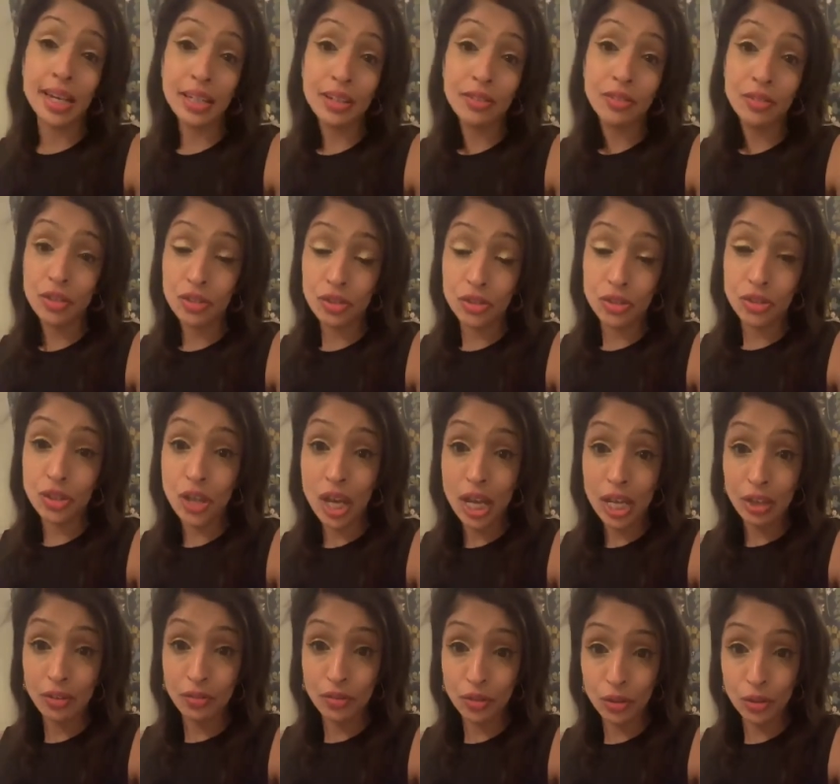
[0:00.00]
You've lost sight
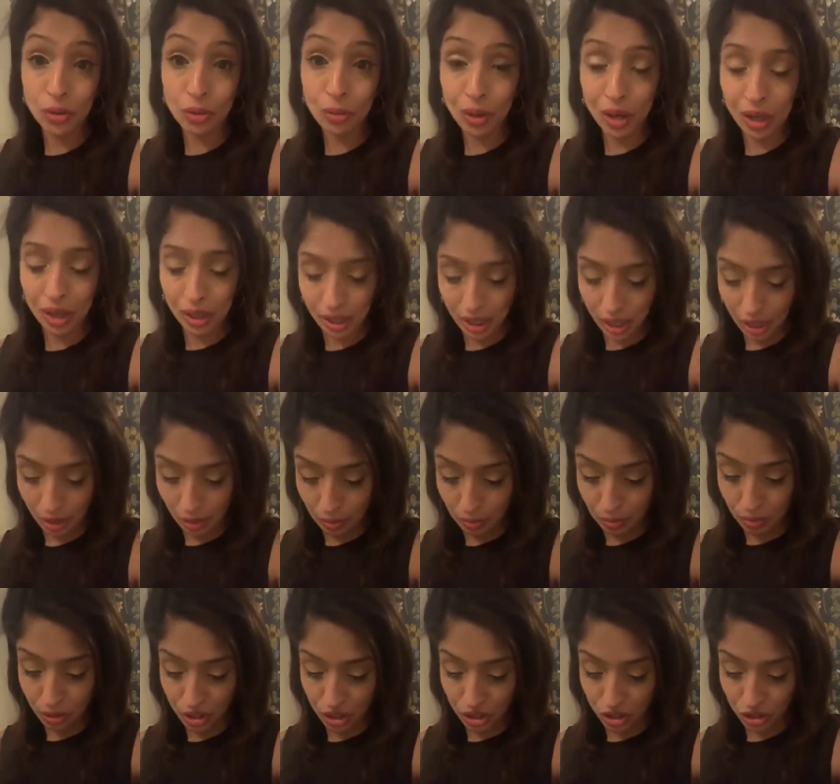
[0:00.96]
of who you are and how
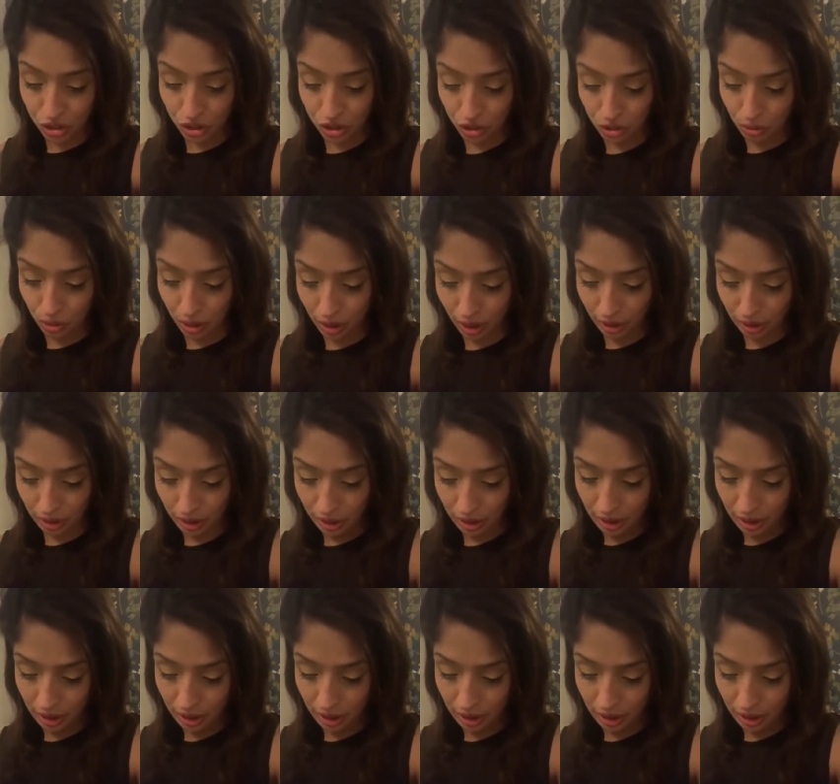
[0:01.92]
precious you are.